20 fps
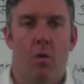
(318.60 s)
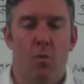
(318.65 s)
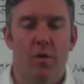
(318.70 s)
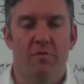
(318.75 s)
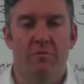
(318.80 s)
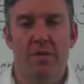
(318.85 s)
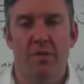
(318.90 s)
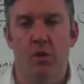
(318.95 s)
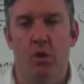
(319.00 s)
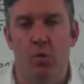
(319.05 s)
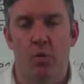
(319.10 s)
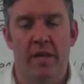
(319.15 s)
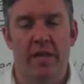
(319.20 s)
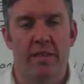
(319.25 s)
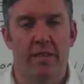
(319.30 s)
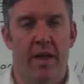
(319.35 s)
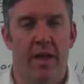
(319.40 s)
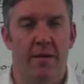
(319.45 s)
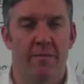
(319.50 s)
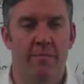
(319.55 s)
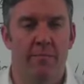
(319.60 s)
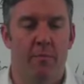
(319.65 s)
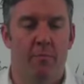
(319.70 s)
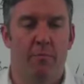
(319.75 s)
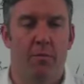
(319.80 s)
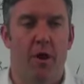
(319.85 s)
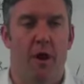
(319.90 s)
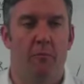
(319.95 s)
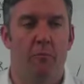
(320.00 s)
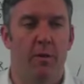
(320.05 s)
We've been doing them
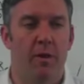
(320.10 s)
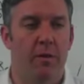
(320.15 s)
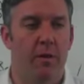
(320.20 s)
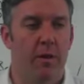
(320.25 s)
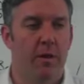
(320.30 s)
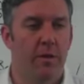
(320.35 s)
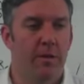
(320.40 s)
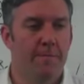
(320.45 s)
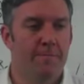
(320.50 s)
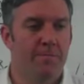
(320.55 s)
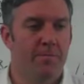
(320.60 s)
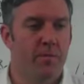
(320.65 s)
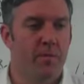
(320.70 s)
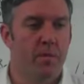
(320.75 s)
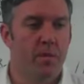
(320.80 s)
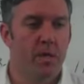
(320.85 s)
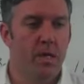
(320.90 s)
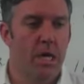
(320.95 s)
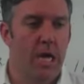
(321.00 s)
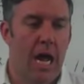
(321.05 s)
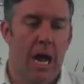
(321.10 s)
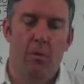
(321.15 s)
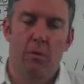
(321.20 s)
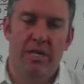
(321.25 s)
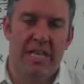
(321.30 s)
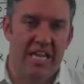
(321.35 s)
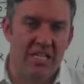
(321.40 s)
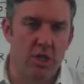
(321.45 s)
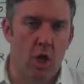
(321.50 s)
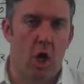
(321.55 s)
probably, I
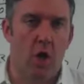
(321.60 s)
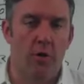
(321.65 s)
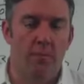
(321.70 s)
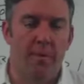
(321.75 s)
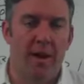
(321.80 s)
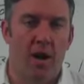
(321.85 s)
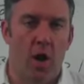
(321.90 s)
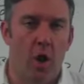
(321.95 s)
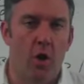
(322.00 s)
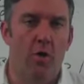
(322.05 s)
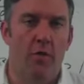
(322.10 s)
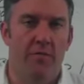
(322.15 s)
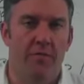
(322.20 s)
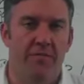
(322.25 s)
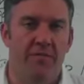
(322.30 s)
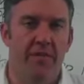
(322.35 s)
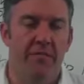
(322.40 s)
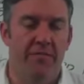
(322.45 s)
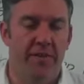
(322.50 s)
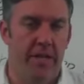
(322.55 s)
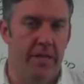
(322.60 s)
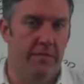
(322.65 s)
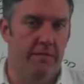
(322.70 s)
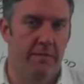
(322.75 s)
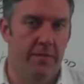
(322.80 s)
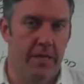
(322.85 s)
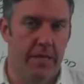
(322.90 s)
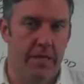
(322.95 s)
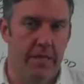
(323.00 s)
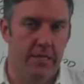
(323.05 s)
would guess, about 150
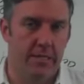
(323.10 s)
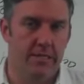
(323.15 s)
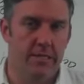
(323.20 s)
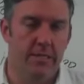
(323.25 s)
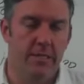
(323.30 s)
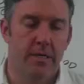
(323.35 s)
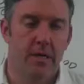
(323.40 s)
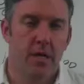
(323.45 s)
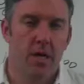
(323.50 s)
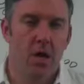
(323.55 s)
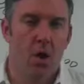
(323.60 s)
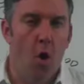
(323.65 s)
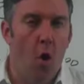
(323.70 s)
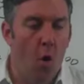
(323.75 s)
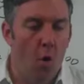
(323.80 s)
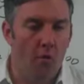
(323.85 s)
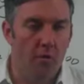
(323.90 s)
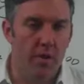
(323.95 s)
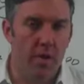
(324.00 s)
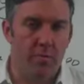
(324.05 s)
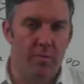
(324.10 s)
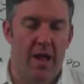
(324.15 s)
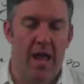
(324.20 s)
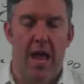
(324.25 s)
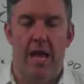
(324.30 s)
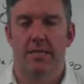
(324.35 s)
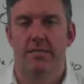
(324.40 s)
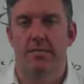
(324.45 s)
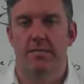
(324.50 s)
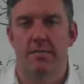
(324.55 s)
of these over the
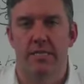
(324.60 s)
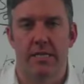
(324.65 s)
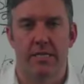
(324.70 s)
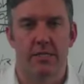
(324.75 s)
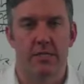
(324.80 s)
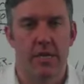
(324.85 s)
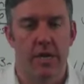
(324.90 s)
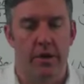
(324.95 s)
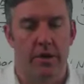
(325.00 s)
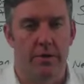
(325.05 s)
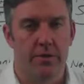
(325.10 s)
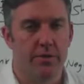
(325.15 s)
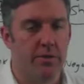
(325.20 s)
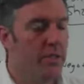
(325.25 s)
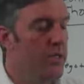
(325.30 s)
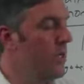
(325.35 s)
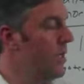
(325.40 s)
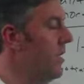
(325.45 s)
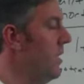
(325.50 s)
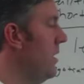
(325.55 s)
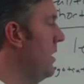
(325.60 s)
past 6 years.